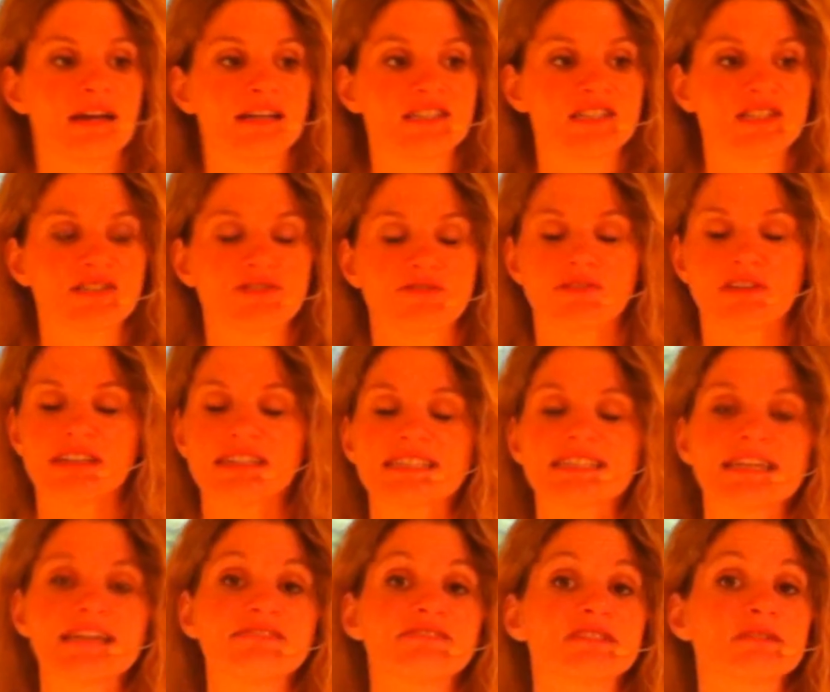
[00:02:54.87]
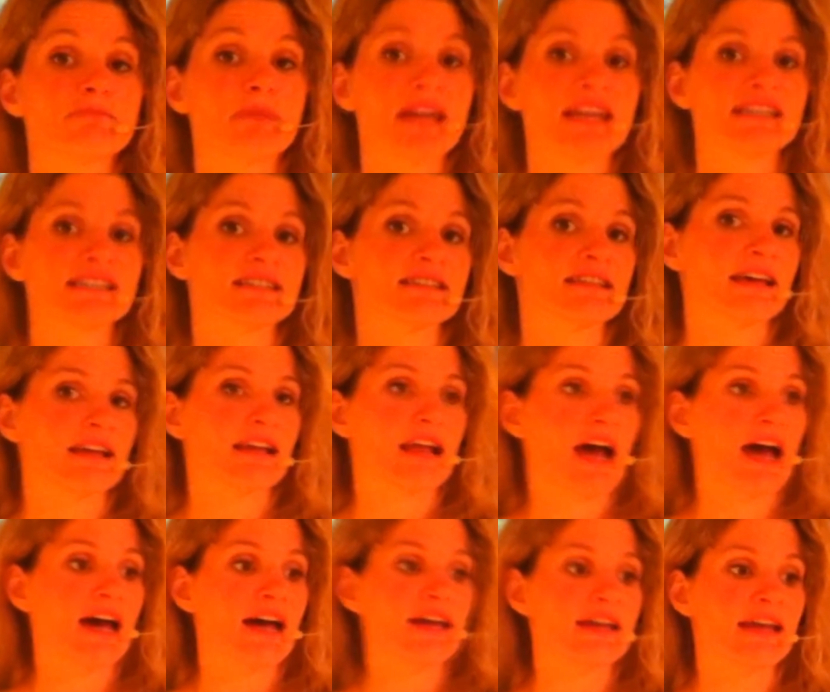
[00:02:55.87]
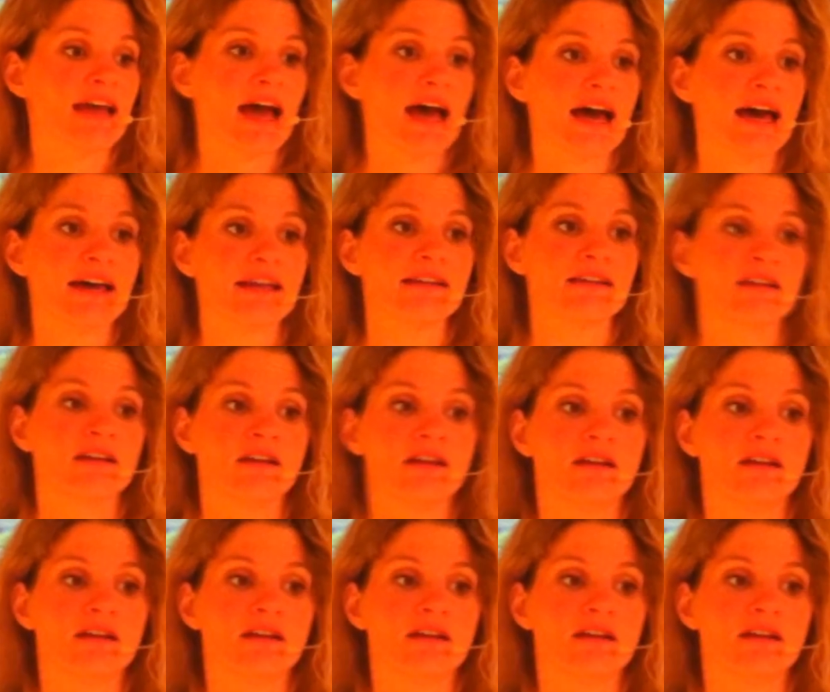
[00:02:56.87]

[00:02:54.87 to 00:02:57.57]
and just a really safe space that I had